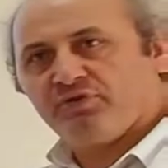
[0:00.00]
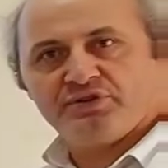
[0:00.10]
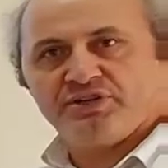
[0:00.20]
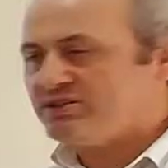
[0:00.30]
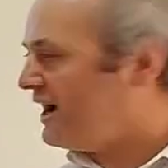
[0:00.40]
for
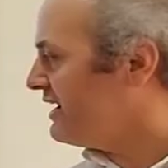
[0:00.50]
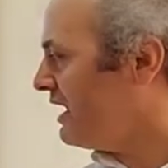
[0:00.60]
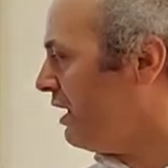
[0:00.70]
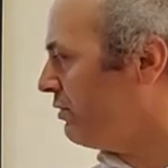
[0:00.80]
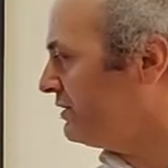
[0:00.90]
this I
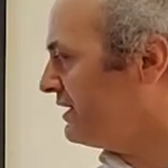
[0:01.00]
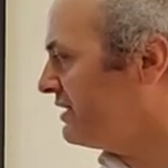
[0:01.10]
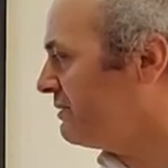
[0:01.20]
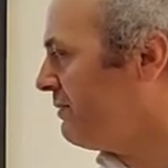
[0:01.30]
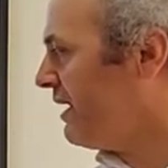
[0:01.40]

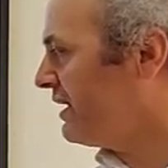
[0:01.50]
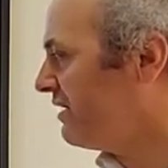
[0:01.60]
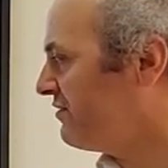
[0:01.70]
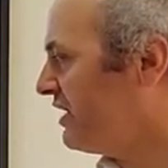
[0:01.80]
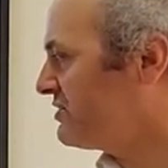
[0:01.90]
calculated the
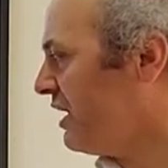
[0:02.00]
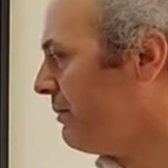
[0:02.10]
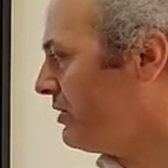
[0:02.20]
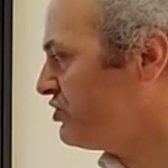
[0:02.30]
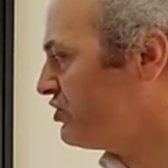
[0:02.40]
magnetic flux. How
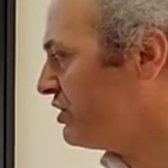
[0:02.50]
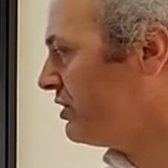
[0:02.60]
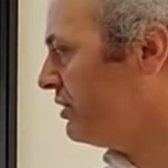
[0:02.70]
much?